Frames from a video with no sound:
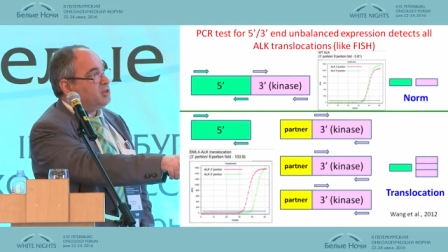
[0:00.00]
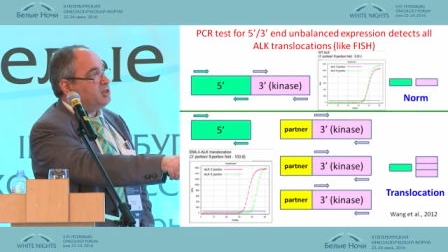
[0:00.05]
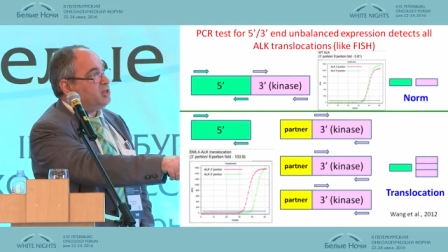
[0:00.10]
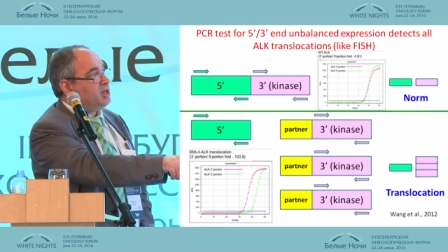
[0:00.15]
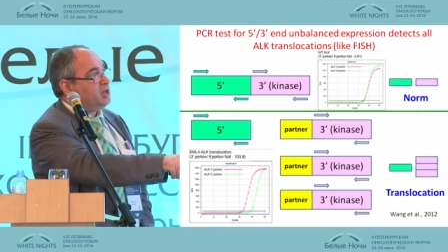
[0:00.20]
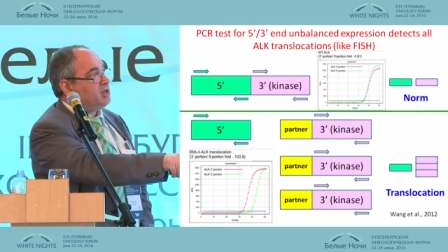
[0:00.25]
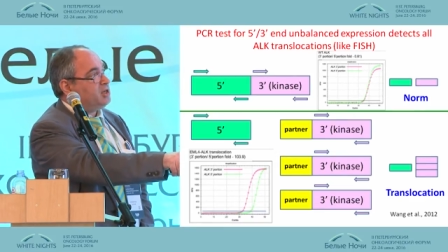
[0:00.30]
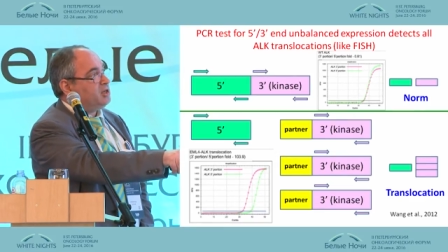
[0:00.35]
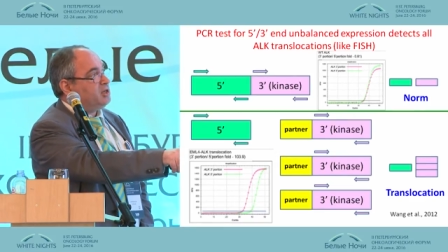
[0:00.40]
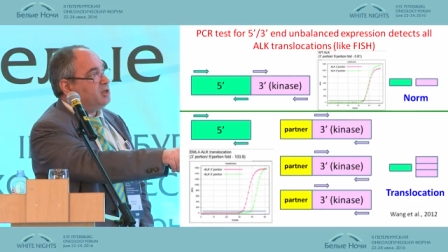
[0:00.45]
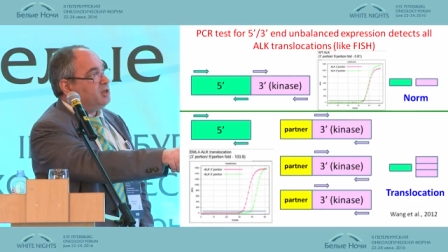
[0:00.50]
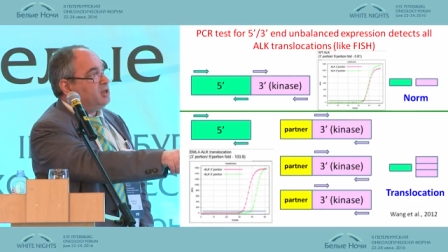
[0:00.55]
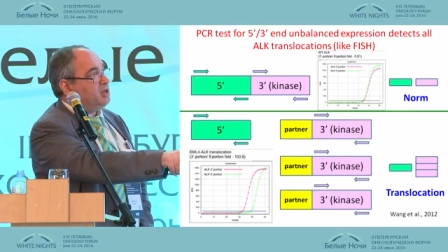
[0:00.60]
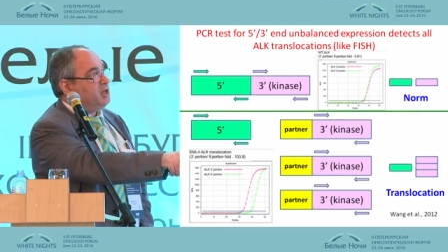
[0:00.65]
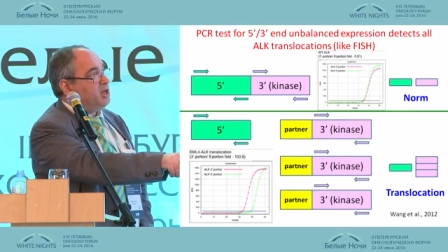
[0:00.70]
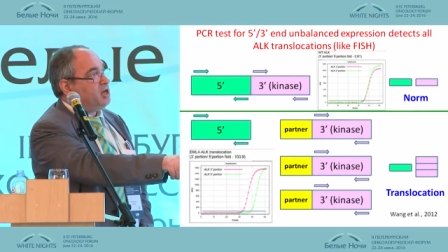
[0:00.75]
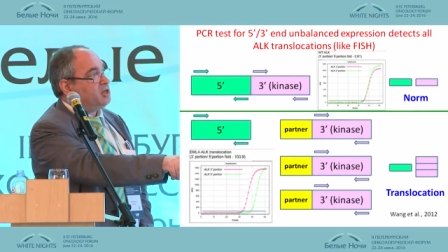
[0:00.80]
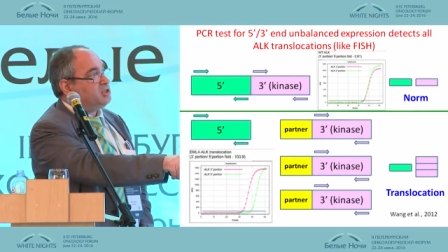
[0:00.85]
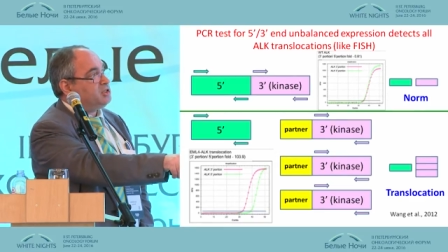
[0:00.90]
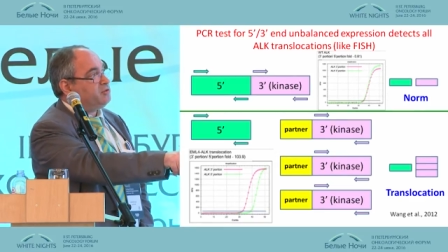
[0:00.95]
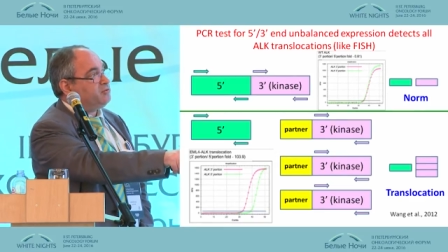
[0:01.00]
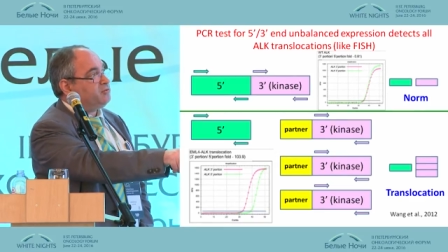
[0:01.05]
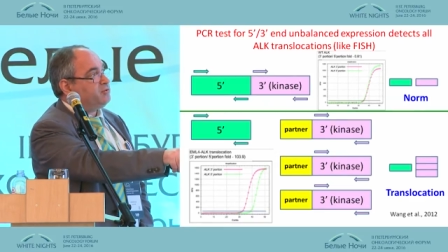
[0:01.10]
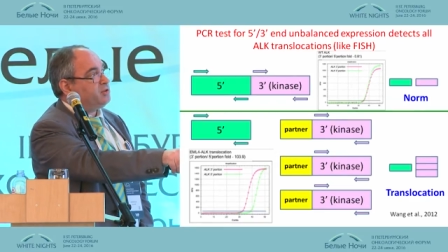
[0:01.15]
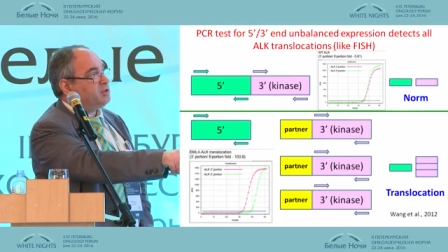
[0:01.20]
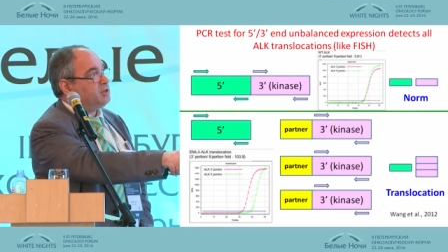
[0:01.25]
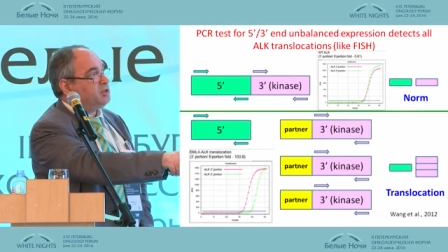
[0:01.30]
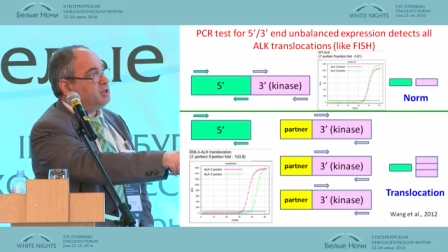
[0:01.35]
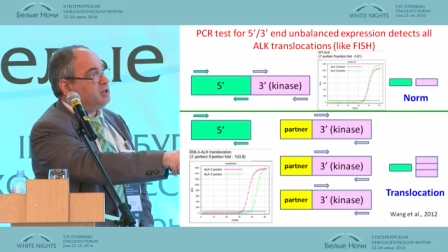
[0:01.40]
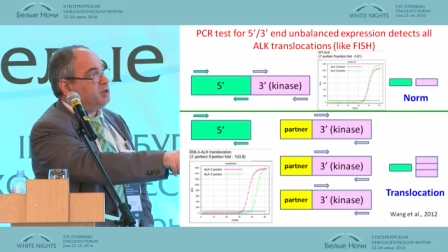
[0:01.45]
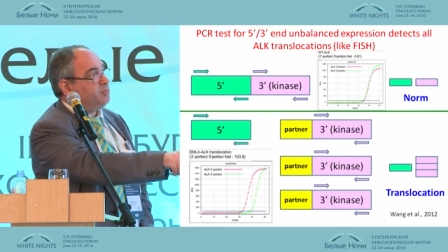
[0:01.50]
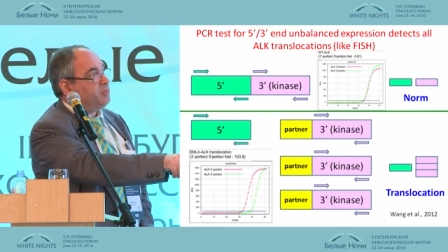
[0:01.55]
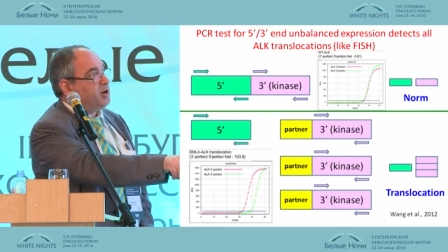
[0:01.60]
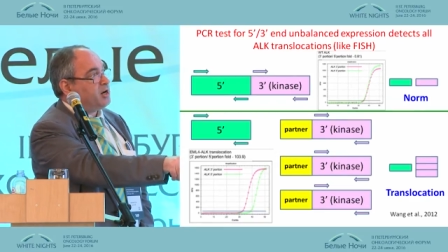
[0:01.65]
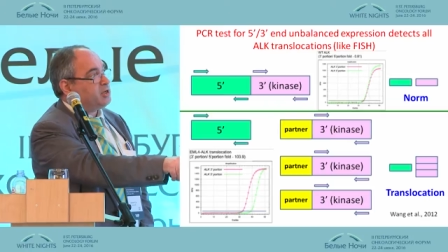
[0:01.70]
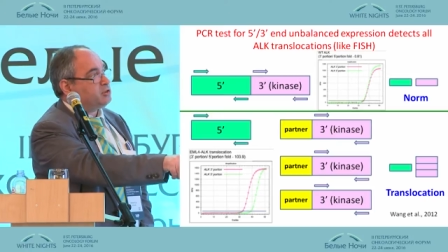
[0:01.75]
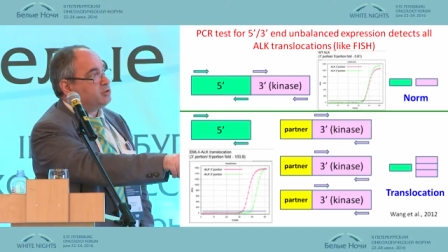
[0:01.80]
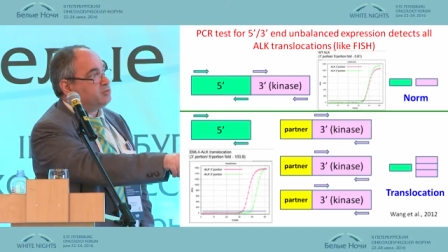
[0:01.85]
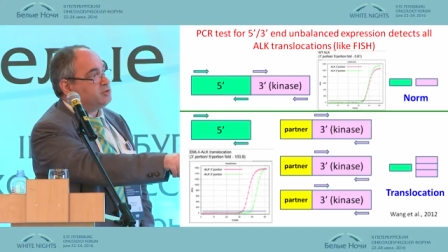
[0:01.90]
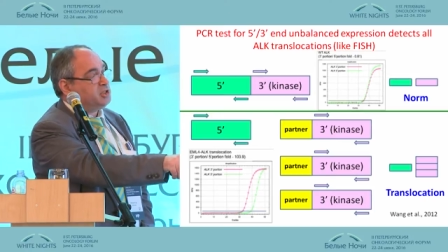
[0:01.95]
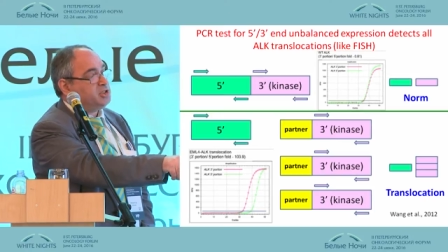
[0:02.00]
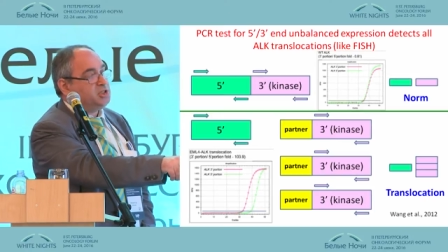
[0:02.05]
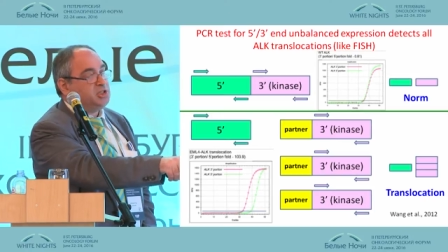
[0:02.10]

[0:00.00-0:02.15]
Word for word: the active part of the